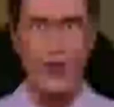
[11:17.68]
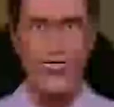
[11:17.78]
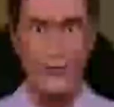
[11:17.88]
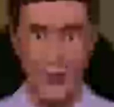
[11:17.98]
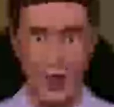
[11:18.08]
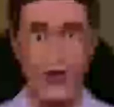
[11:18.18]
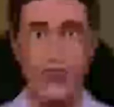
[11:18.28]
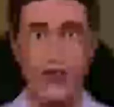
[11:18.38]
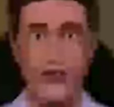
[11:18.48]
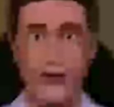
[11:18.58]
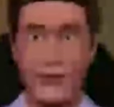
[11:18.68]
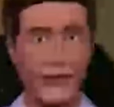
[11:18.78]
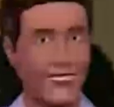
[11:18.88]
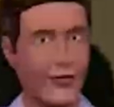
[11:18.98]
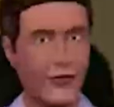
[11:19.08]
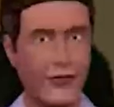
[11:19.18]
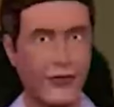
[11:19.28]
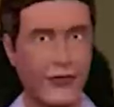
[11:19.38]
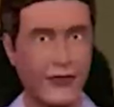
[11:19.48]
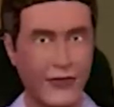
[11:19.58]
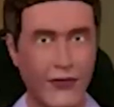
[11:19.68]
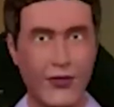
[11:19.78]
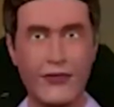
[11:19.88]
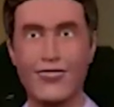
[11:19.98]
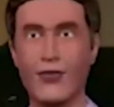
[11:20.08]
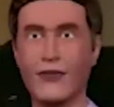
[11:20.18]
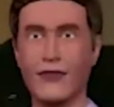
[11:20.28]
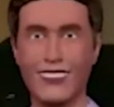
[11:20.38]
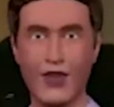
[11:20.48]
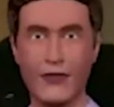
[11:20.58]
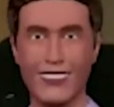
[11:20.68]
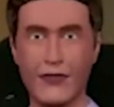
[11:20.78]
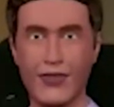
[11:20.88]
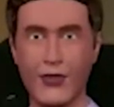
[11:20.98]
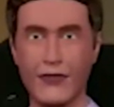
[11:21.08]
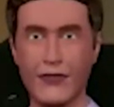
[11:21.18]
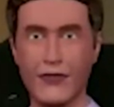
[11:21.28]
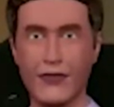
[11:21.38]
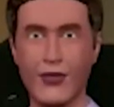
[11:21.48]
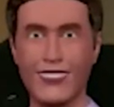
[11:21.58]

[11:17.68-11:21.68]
you will have another power failure. Are you prepared for the next blackout? Some